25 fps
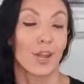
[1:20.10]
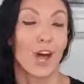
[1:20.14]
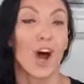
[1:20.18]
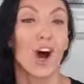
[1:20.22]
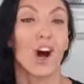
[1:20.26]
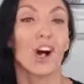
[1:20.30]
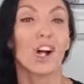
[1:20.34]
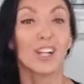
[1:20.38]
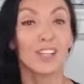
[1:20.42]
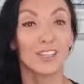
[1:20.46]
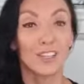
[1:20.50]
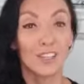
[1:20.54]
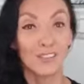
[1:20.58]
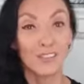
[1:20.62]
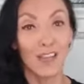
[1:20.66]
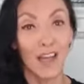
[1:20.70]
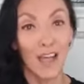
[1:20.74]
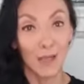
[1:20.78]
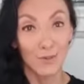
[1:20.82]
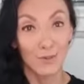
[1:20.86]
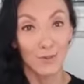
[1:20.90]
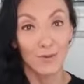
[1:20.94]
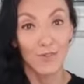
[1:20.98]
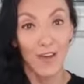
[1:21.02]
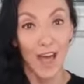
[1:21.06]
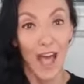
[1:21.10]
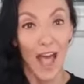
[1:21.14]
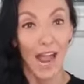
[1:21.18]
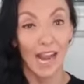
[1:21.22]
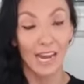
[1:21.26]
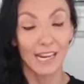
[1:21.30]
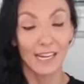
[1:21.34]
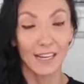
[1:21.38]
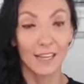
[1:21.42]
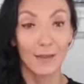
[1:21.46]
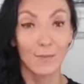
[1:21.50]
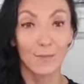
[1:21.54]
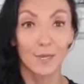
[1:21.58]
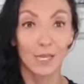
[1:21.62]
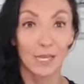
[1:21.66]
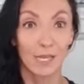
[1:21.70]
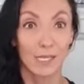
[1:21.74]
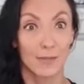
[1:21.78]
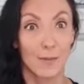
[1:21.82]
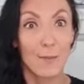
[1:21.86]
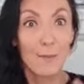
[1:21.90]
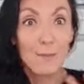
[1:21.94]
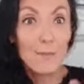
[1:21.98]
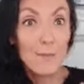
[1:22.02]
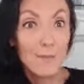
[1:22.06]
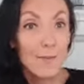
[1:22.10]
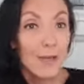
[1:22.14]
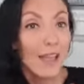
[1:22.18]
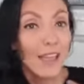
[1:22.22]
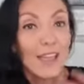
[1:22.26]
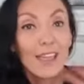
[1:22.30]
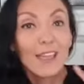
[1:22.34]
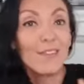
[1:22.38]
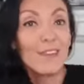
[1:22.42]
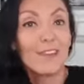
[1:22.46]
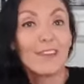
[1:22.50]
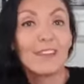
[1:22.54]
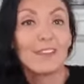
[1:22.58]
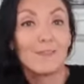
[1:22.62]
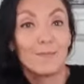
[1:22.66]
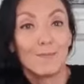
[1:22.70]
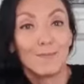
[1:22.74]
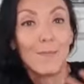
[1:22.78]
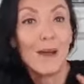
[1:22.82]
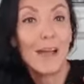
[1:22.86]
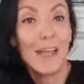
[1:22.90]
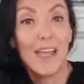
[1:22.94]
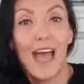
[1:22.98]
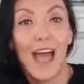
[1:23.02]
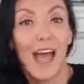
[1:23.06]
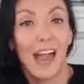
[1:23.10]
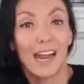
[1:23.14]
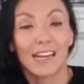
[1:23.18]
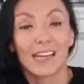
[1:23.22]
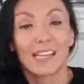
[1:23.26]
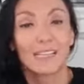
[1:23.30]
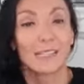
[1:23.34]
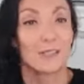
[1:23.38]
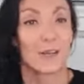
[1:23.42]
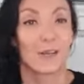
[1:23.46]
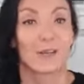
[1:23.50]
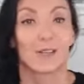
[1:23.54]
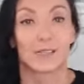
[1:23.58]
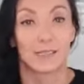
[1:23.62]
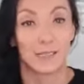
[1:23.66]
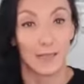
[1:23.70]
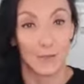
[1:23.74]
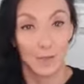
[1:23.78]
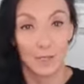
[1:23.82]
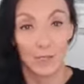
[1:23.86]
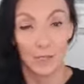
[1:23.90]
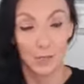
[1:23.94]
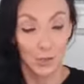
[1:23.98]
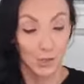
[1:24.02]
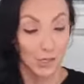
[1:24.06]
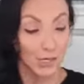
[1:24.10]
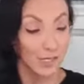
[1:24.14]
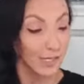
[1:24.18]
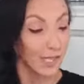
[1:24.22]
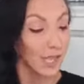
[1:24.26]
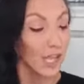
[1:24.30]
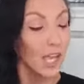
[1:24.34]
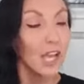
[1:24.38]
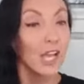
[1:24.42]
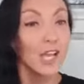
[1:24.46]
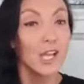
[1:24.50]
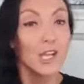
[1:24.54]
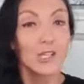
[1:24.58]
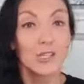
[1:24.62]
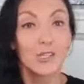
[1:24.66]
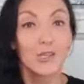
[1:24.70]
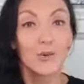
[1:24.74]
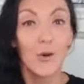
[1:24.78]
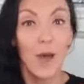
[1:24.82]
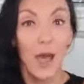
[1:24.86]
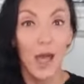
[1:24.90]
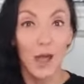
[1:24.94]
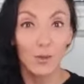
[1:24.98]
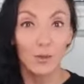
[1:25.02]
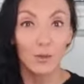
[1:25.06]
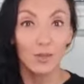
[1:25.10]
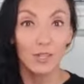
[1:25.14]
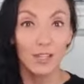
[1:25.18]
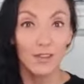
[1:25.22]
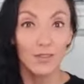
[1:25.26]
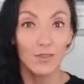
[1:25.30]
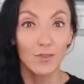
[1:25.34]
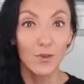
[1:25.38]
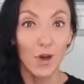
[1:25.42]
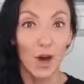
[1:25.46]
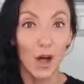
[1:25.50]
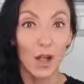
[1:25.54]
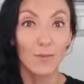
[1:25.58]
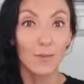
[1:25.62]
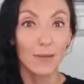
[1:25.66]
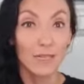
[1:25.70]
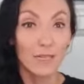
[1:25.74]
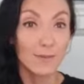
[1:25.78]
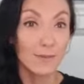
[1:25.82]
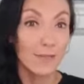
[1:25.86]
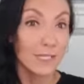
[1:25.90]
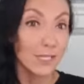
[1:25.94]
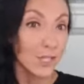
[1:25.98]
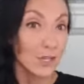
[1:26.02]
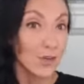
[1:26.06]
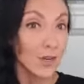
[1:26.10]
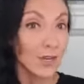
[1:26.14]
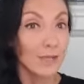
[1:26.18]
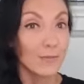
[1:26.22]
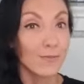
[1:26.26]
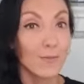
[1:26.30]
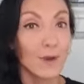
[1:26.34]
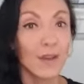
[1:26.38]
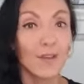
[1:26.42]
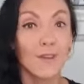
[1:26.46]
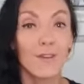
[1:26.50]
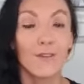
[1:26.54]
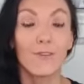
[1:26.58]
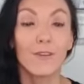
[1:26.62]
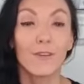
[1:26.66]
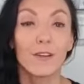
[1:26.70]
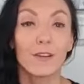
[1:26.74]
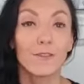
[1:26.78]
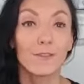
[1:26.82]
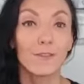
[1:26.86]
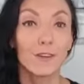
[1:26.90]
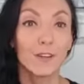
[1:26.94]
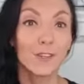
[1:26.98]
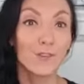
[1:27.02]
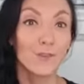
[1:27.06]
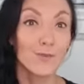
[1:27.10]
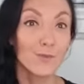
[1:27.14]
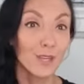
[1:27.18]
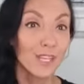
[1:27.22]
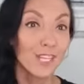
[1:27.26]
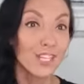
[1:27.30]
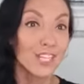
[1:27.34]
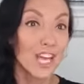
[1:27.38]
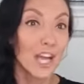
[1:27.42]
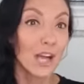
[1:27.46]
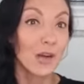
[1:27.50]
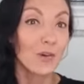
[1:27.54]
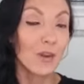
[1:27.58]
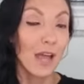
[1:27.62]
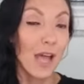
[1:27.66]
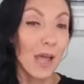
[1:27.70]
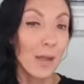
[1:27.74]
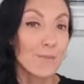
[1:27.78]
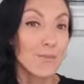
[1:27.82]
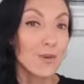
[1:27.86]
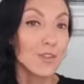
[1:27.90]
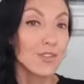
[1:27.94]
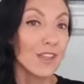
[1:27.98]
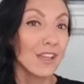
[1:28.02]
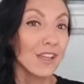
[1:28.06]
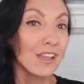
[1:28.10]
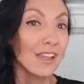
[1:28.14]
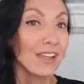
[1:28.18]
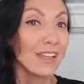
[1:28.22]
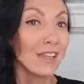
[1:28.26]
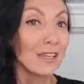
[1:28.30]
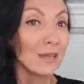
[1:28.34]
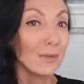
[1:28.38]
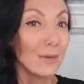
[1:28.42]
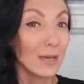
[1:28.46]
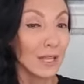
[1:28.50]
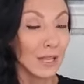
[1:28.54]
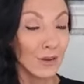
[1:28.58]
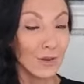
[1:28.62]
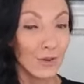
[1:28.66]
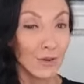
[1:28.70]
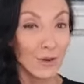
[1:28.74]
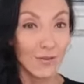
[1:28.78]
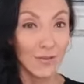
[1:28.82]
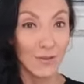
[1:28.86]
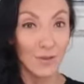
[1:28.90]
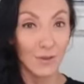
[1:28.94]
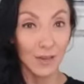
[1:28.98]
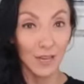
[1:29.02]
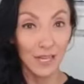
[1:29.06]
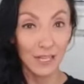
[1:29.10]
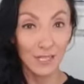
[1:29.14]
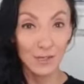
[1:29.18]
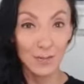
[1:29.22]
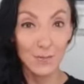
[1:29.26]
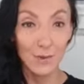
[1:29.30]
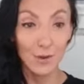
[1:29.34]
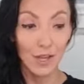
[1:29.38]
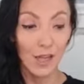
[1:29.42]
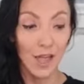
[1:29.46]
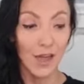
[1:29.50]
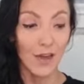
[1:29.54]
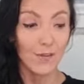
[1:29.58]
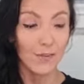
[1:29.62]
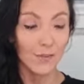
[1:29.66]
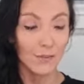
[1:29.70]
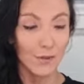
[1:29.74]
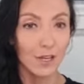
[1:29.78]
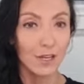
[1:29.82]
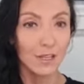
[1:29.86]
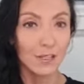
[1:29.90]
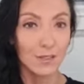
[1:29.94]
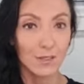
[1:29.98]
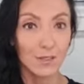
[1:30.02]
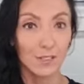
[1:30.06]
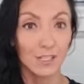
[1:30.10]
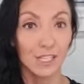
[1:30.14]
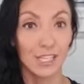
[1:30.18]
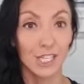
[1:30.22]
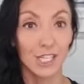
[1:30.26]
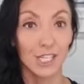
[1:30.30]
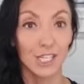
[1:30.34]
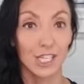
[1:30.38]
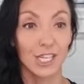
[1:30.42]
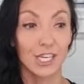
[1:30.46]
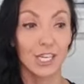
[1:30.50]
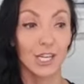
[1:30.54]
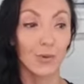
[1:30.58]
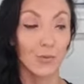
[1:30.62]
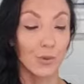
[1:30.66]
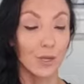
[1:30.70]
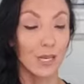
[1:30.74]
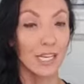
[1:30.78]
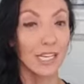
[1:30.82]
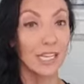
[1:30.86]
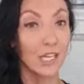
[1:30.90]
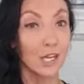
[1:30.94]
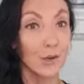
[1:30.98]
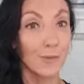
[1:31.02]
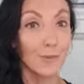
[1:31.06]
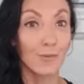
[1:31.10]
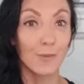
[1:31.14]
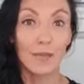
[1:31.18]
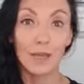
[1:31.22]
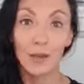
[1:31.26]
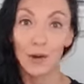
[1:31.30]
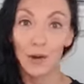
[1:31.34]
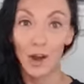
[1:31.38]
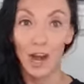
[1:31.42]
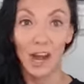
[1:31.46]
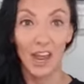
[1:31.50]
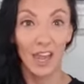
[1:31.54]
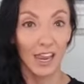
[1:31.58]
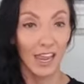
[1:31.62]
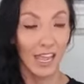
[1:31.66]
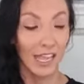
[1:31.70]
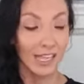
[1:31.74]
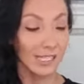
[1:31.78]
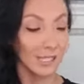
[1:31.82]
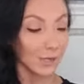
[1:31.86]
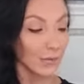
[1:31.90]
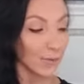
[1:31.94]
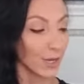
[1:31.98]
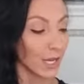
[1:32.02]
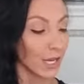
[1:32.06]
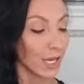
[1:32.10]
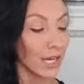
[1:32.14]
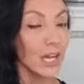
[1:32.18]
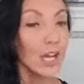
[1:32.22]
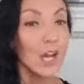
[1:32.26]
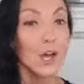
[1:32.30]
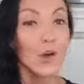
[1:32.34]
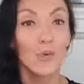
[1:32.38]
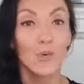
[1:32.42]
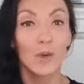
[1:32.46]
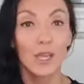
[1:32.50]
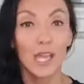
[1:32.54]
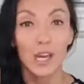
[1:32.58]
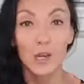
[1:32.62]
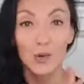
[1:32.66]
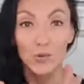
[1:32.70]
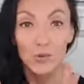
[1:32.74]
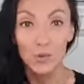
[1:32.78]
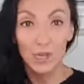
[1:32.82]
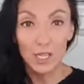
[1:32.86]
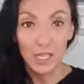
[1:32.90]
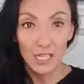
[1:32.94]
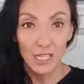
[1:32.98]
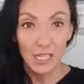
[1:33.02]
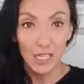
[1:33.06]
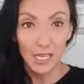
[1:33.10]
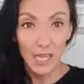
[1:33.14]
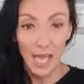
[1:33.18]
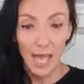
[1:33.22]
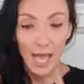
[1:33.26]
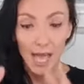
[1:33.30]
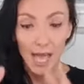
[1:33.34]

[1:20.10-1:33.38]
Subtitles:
all the type of acne because even in my acne is not the same as yours. So I will give you all my tips and tricks, but feel free to reach out. I put the link below if you would like to book a free consultation with either me or Alex, where we can really